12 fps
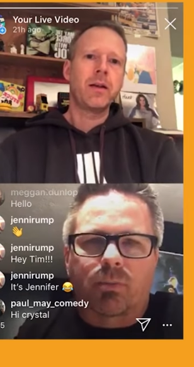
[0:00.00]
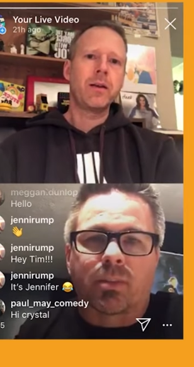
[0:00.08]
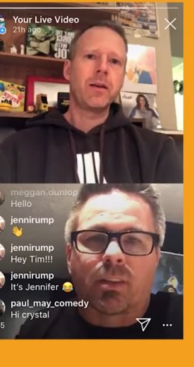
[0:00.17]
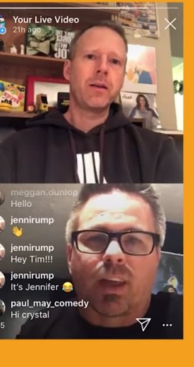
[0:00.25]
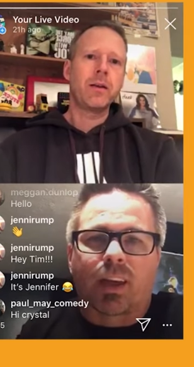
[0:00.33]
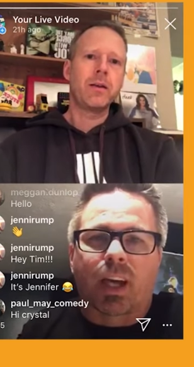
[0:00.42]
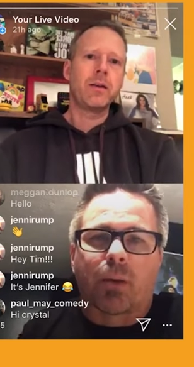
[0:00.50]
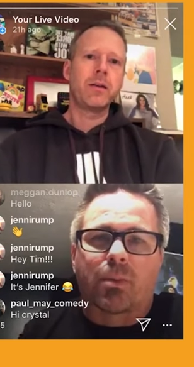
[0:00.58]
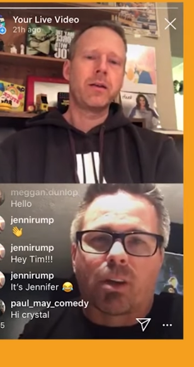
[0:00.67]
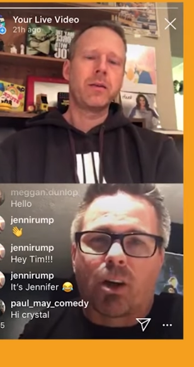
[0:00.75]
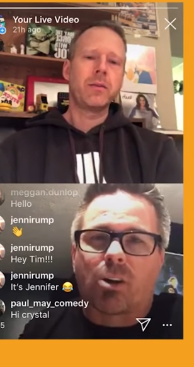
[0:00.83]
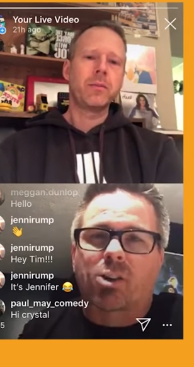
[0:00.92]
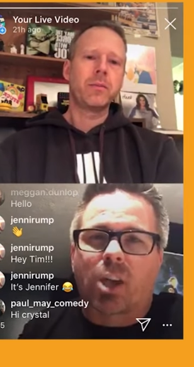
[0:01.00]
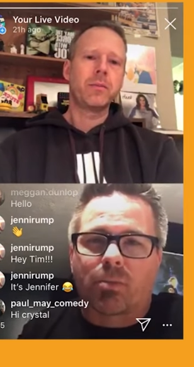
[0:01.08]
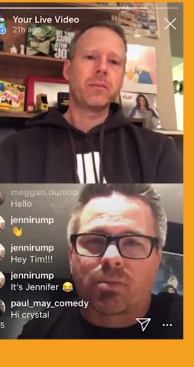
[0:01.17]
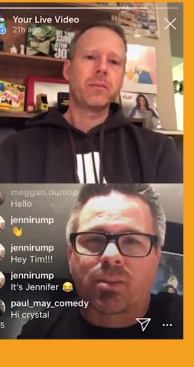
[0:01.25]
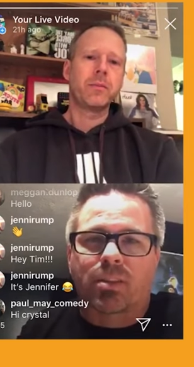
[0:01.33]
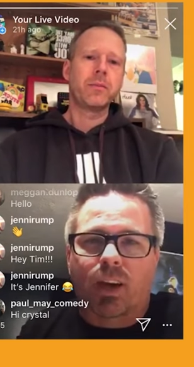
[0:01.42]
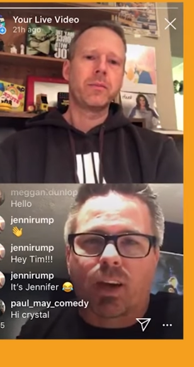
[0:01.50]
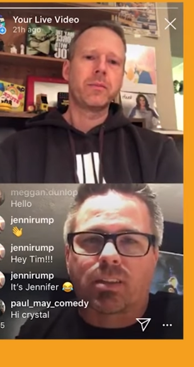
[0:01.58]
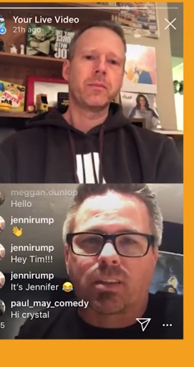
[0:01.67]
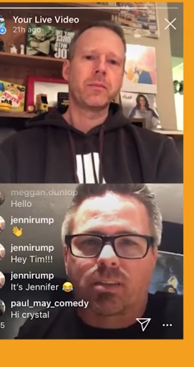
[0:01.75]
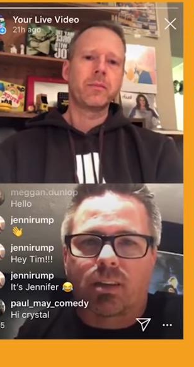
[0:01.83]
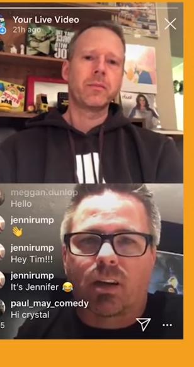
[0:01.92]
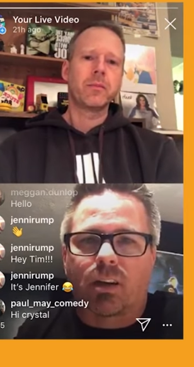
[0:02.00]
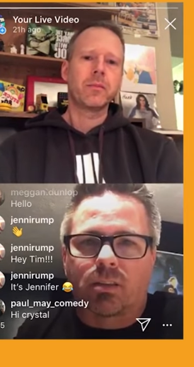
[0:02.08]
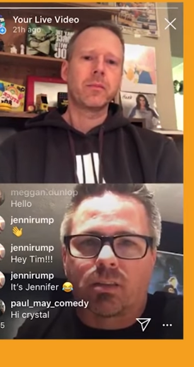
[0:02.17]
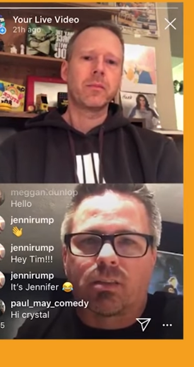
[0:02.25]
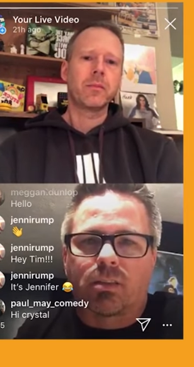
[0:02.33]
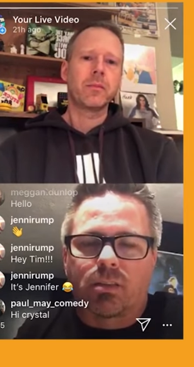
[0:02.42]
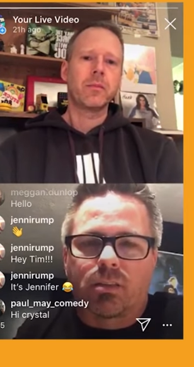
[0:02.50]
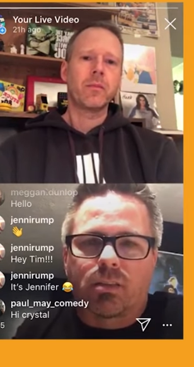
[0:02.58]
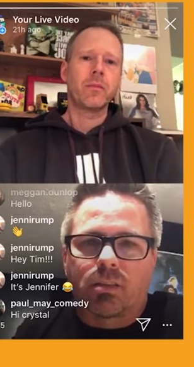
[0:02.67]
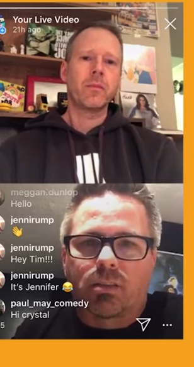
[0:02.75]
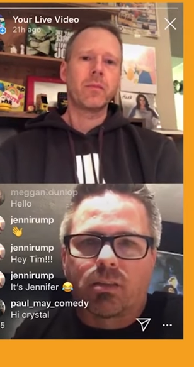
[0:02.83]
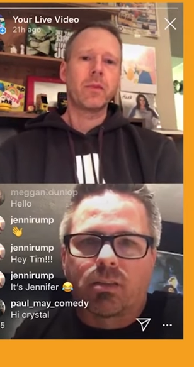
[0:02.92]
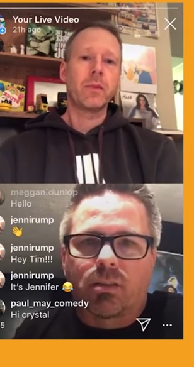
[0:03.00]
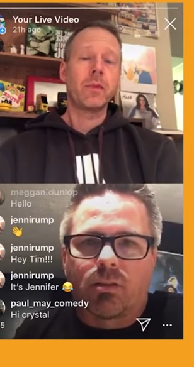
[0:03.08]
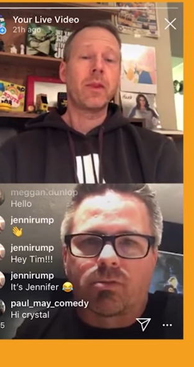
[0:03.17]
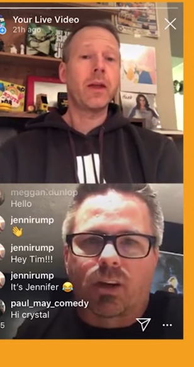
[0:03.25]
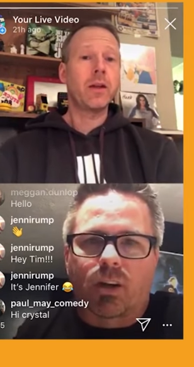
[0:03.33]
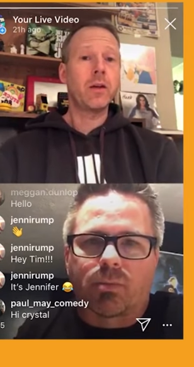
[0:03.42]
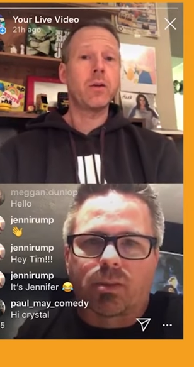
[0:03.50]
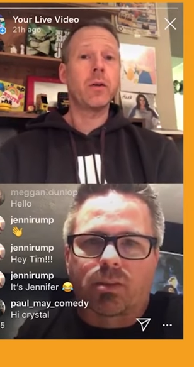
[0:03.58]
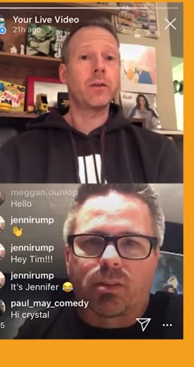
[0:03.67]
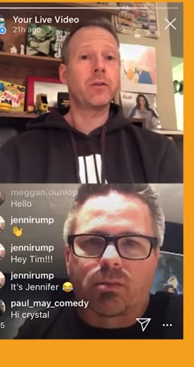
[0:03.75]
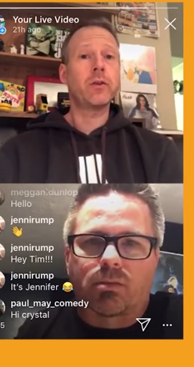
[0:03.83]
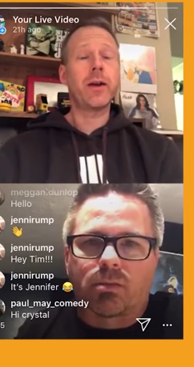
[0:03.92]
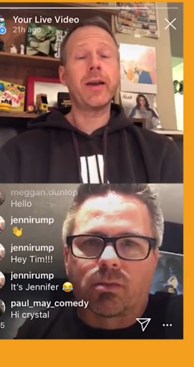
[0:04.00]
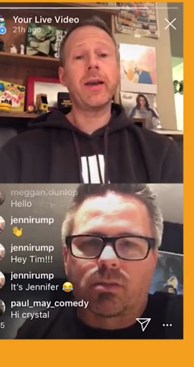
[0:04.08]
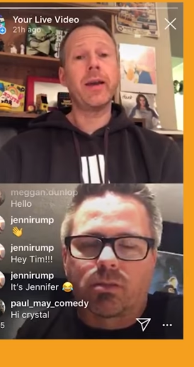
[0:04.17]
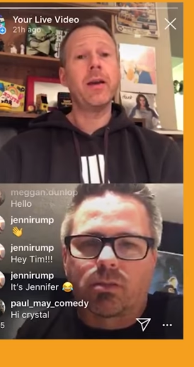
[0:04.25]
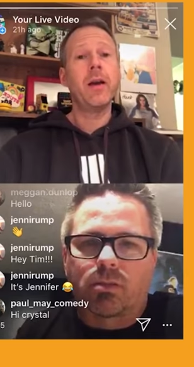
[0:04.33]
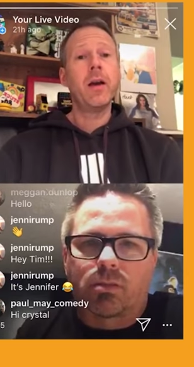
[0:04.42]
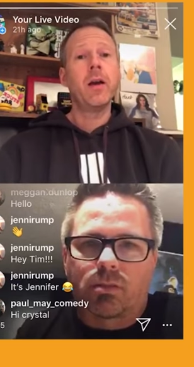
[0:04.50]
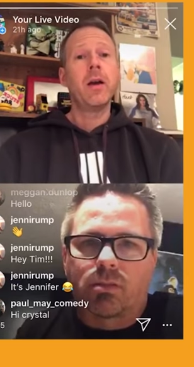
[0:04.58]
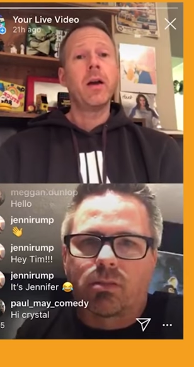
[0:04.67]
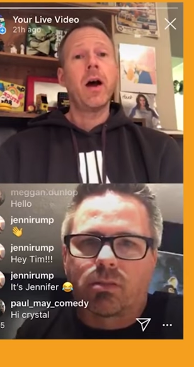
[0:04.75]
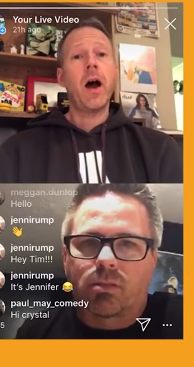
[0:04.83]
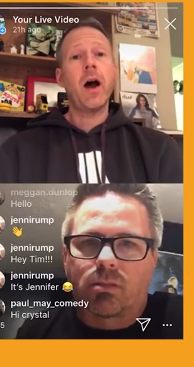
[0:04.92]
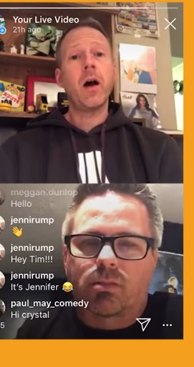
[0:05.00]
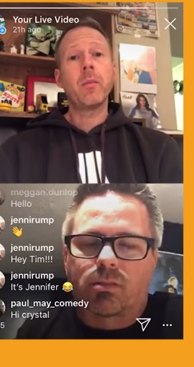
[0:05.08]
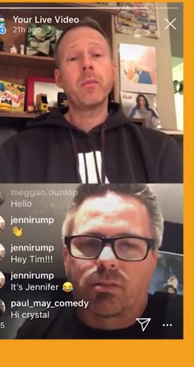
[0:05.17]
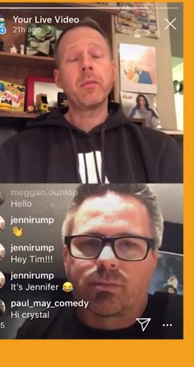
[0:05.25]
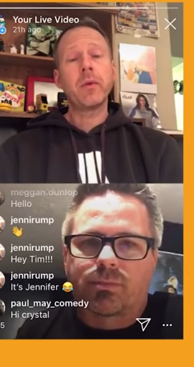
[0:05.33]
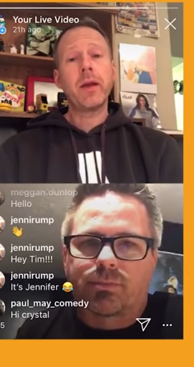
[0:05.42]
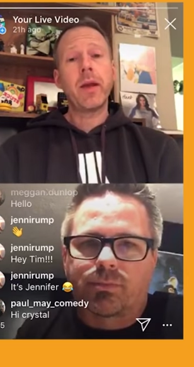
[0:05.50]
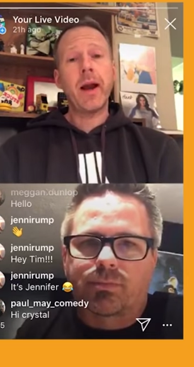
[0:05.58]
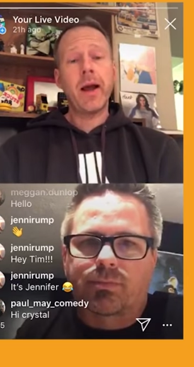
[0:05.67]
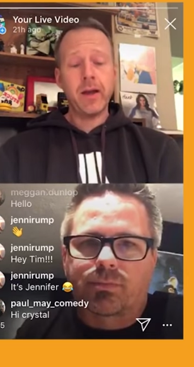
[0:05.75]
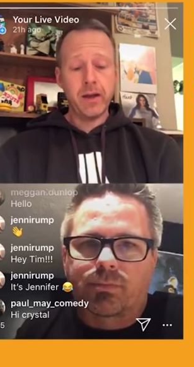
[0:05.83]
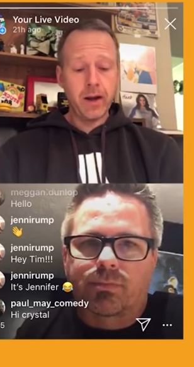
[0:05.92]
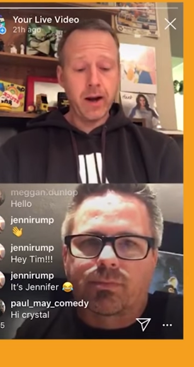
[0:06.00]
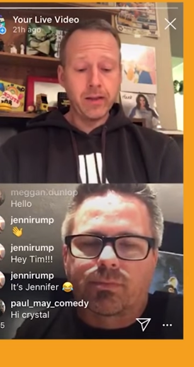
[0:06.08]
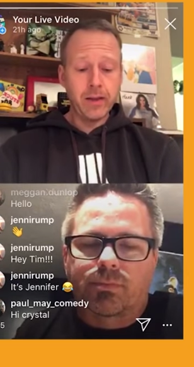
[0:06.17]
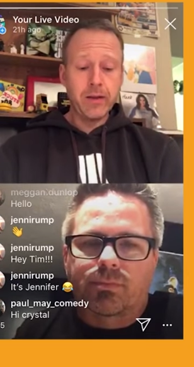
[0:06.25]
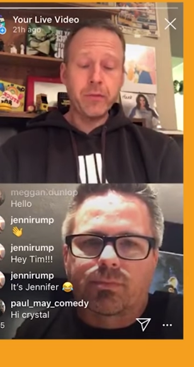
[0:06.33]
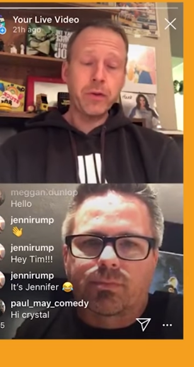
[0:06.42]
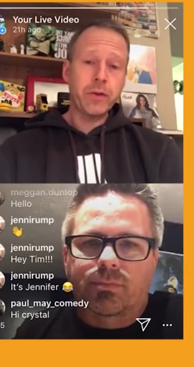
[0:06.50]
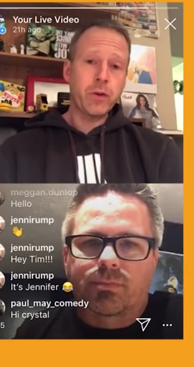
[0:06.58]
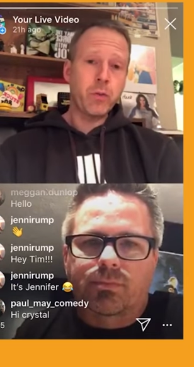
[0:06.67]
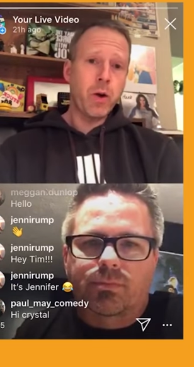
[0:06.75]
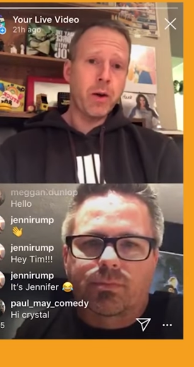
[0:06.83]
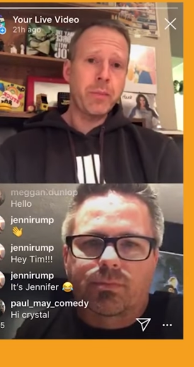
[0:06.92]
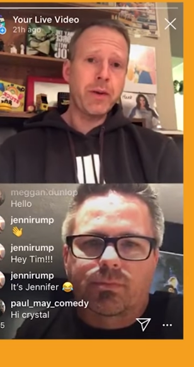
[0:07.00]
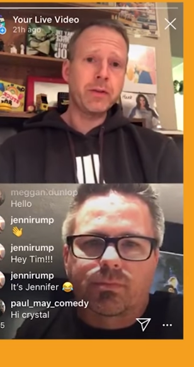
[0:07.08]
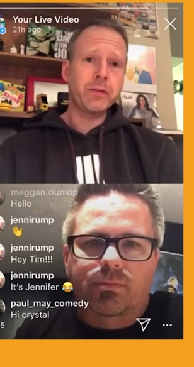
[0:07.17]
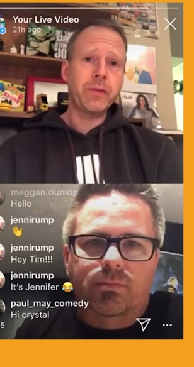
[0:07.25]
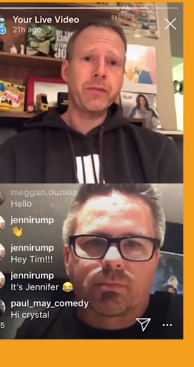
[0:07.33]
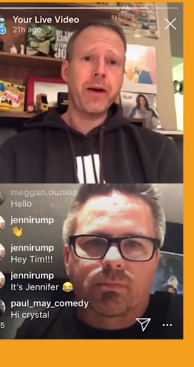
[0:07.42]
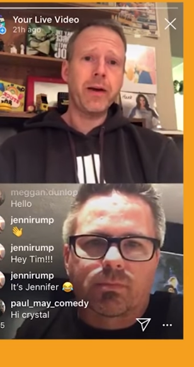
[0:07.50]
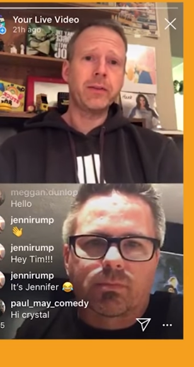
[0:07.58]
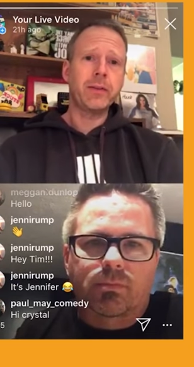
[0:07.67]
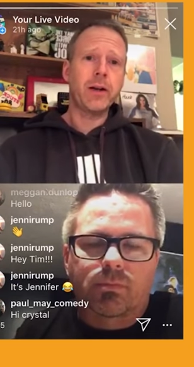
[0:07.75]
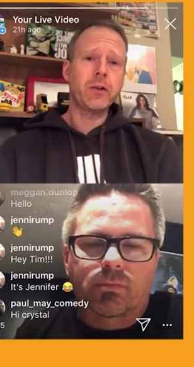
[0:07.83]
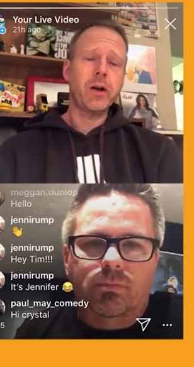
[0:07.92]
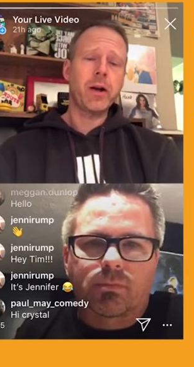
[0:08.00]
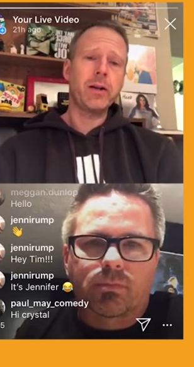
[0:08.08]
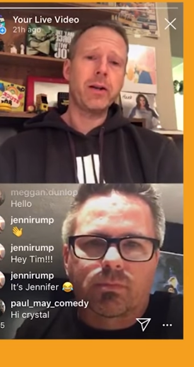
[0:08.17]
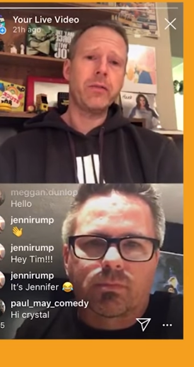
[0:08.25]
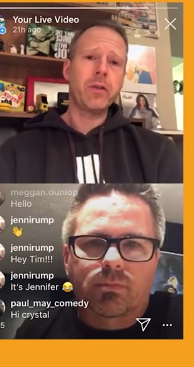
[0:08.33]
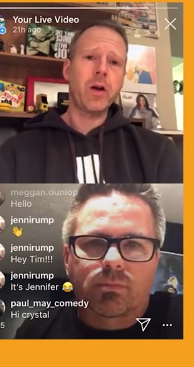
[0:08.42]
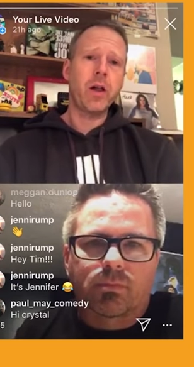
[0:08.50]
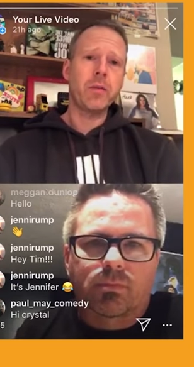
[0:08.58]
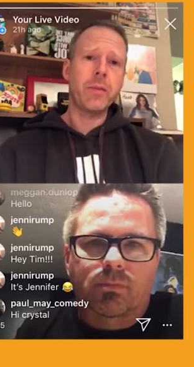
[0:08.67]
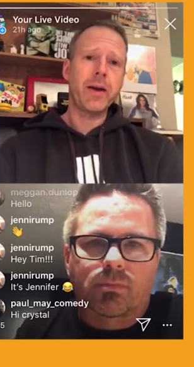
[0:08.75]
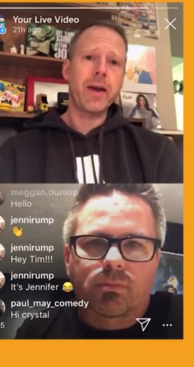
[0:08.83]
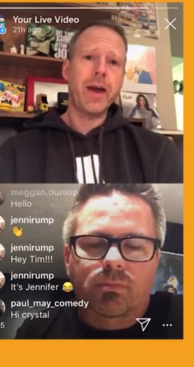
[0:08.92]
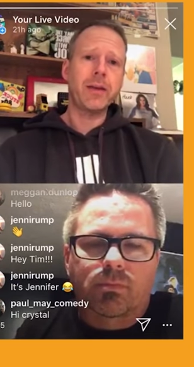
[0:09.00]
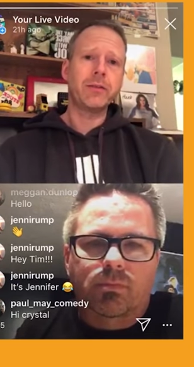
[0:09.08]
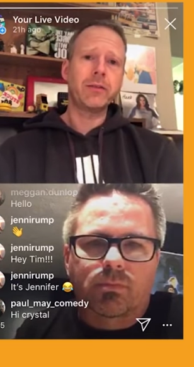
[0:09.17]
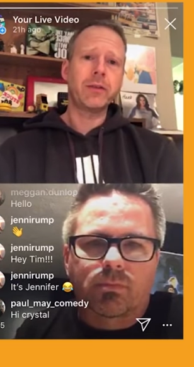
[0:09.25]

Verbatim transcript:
Speaker 1: they come in all shapes and sizes there. Those they do. It's do. tricky.
Speaker 2: Um, can I can I leave with you one piece of advice that I try to leave with all of my guests? Uh,